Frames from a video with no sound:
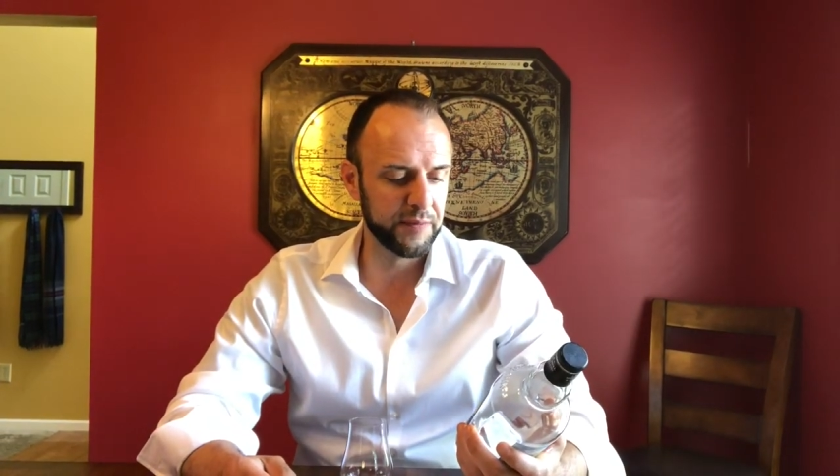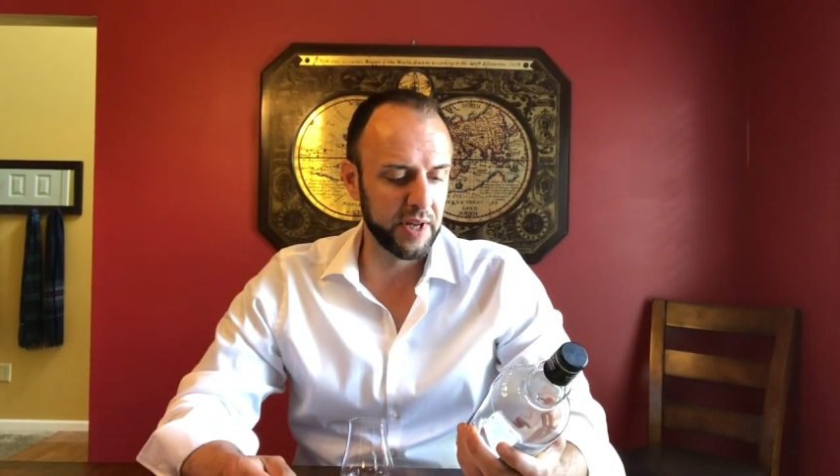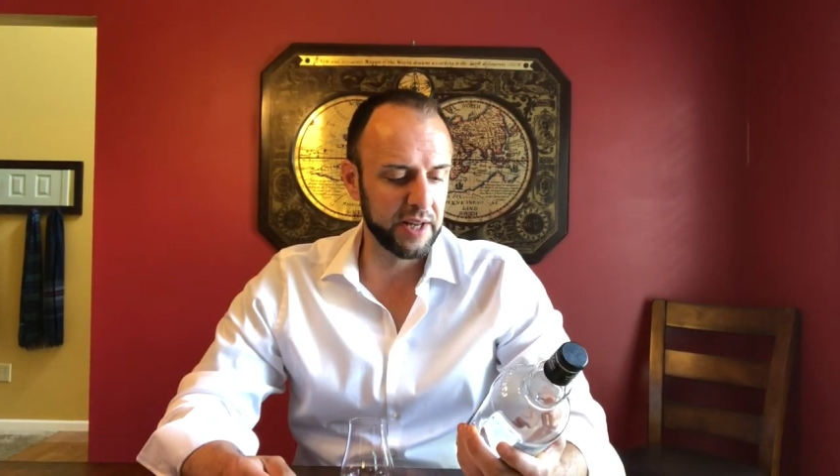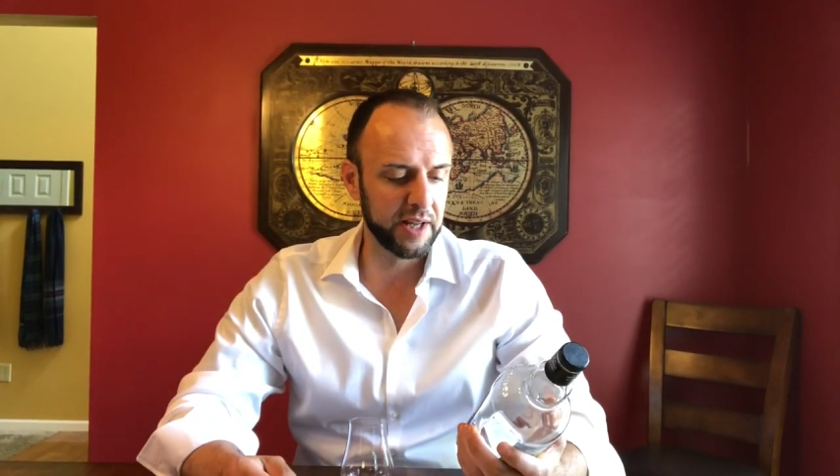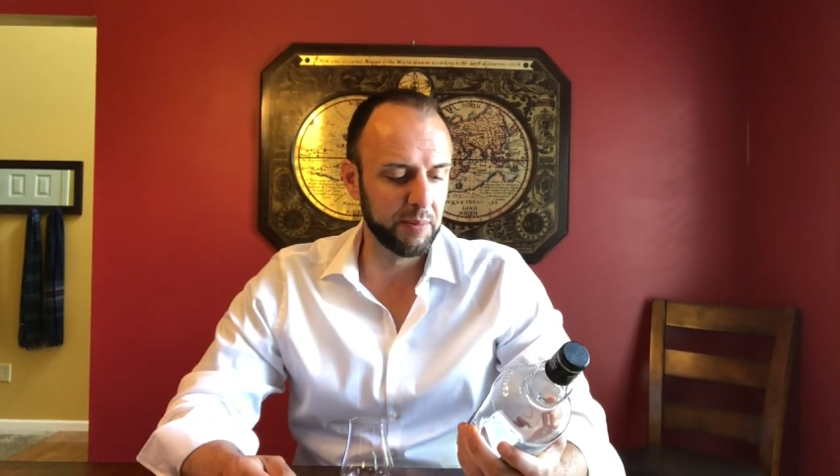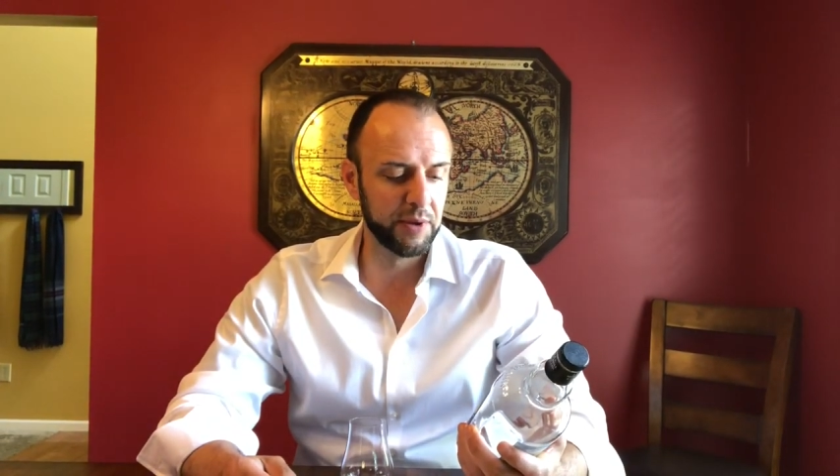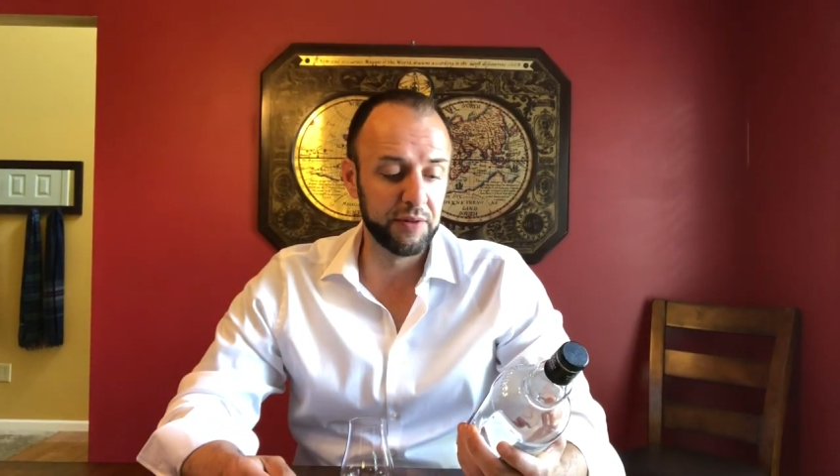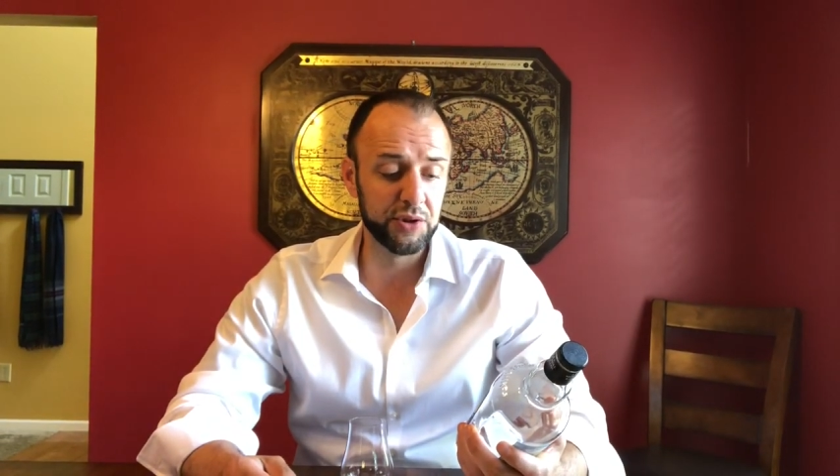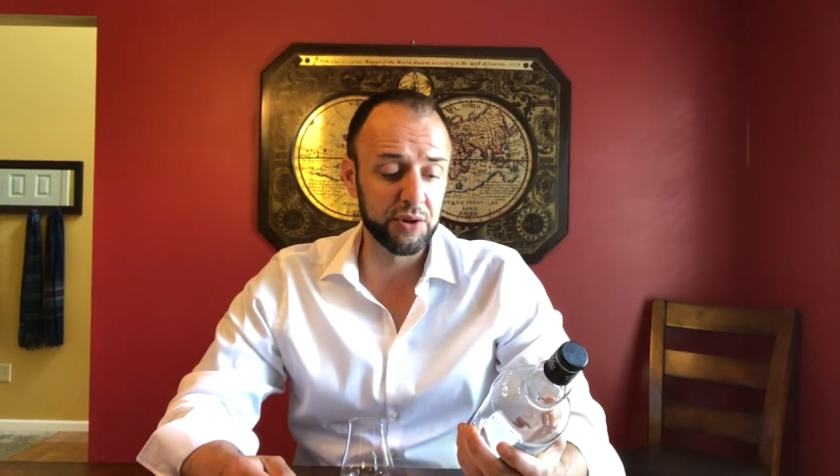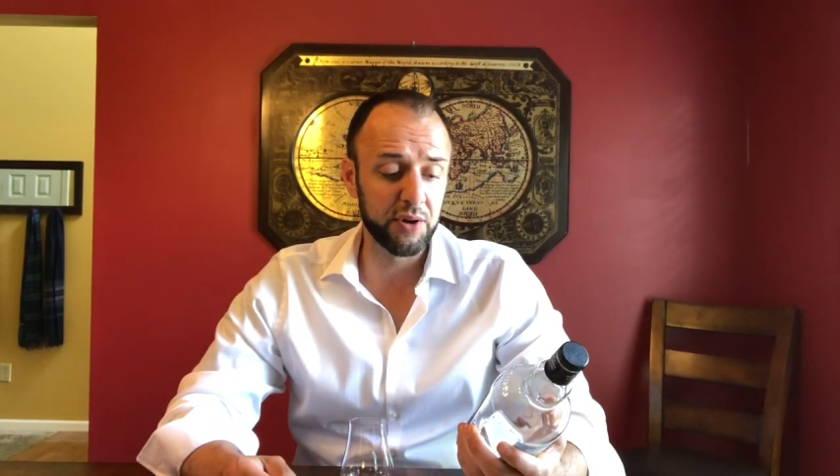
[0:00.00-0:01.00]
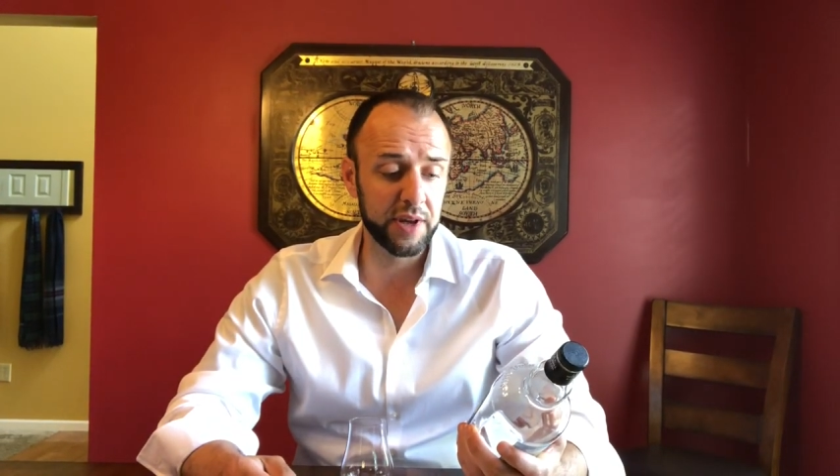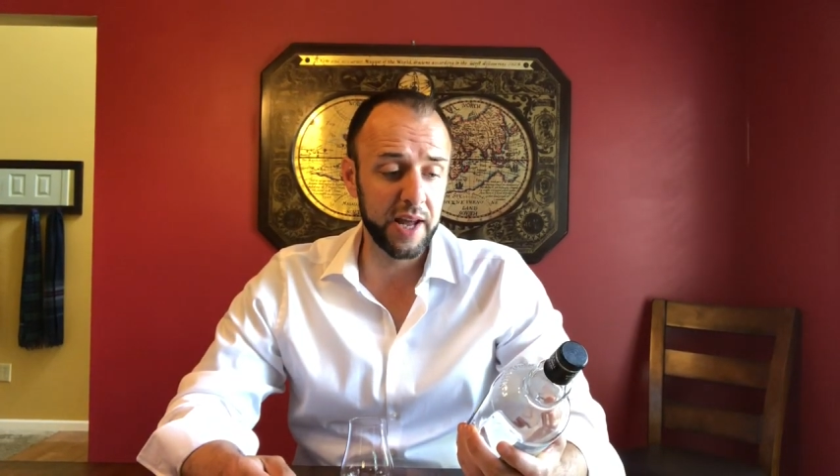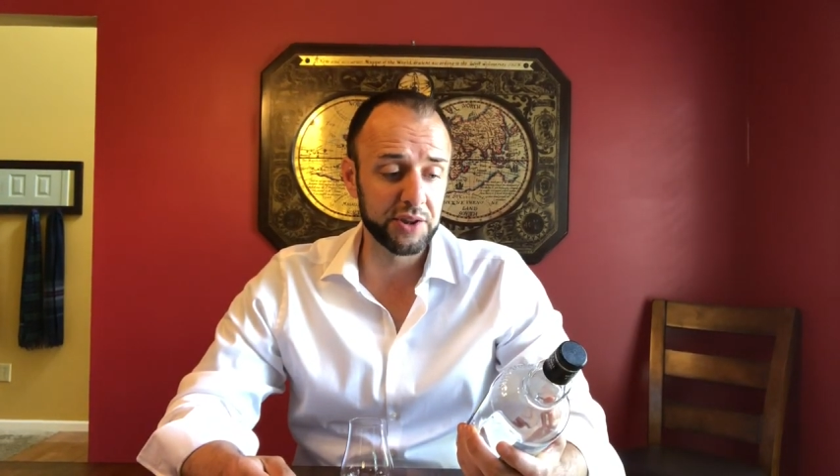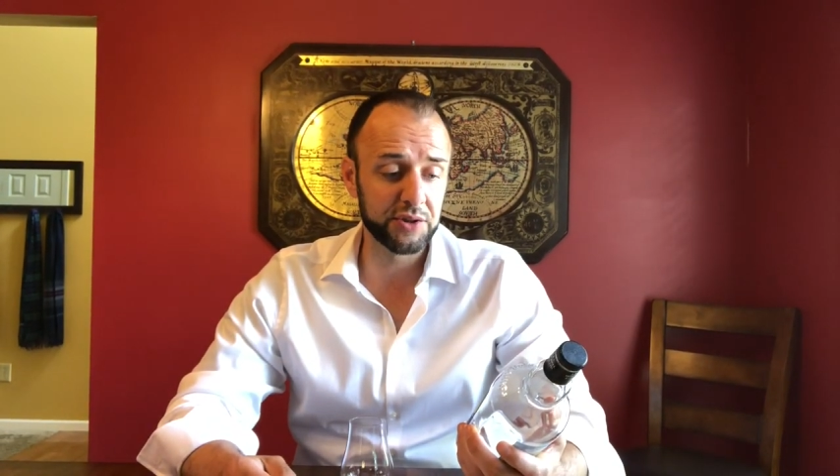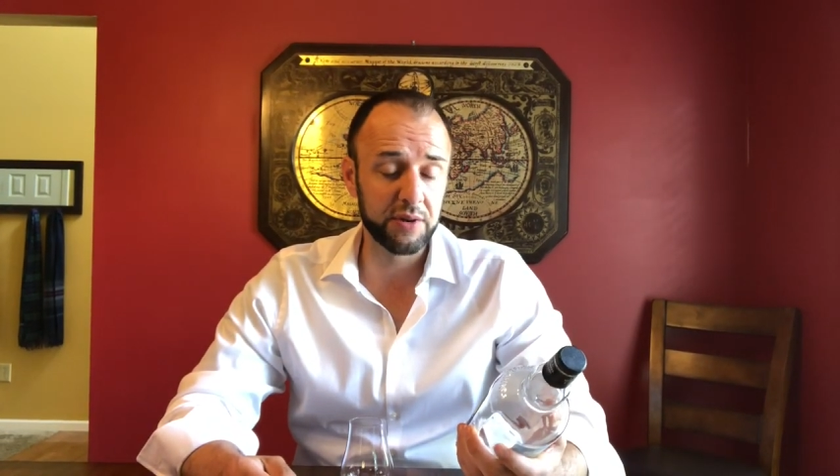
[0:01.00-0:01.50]
Again, I believe these are all
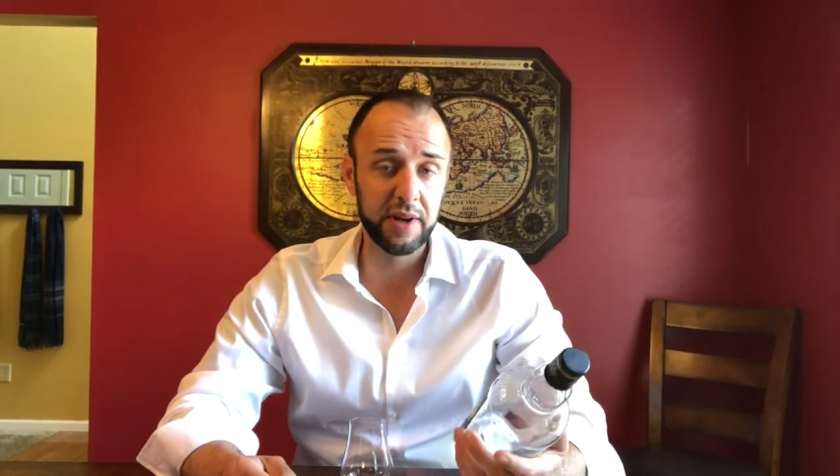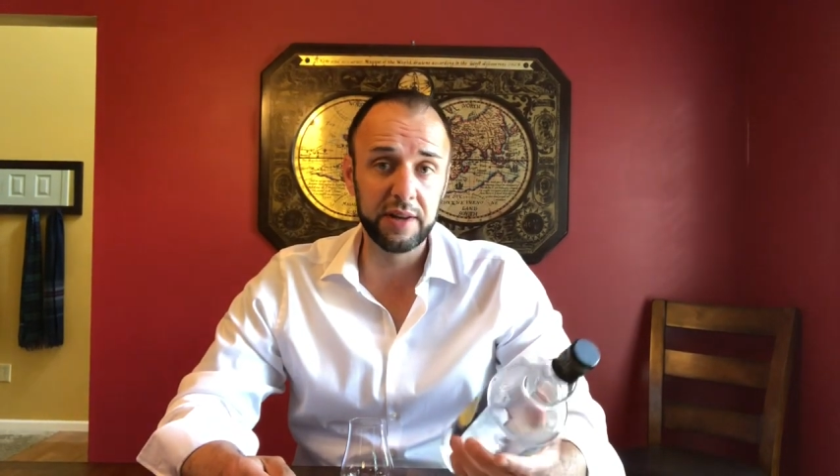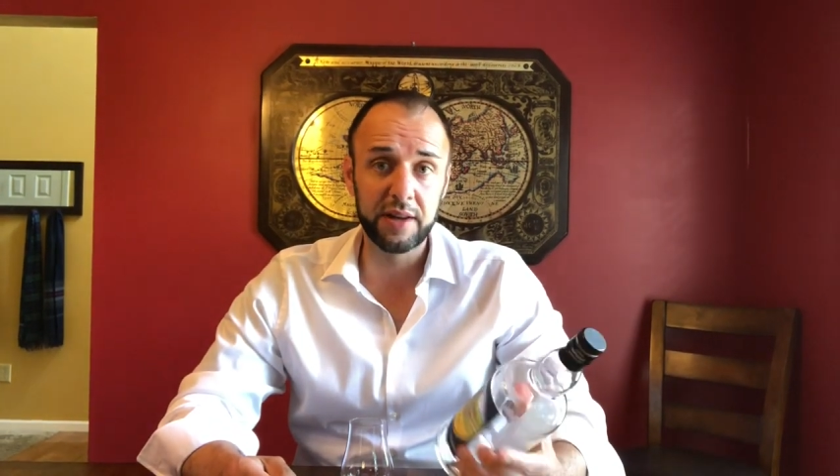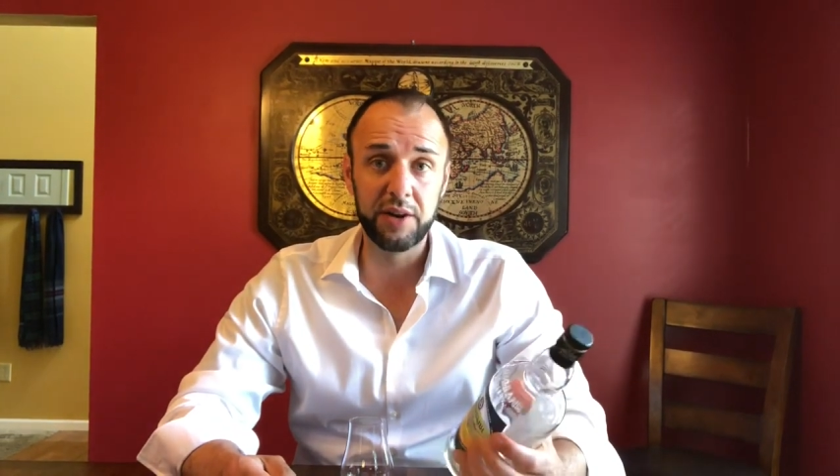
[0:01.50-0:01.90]
cask strength.